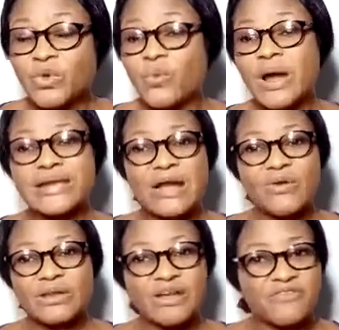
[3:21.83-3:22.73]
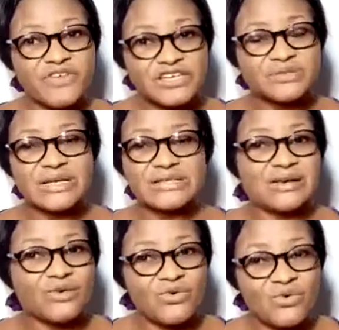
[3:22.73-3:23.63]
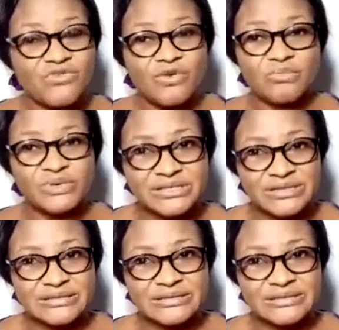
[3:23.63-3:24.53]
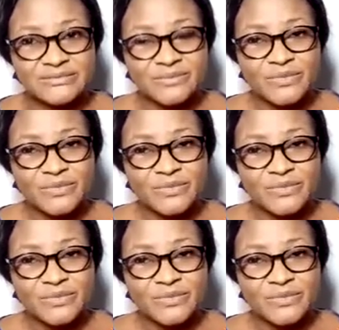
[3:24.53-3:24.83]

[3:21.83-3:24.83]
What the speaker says: while there are other friendships that are good for businesses.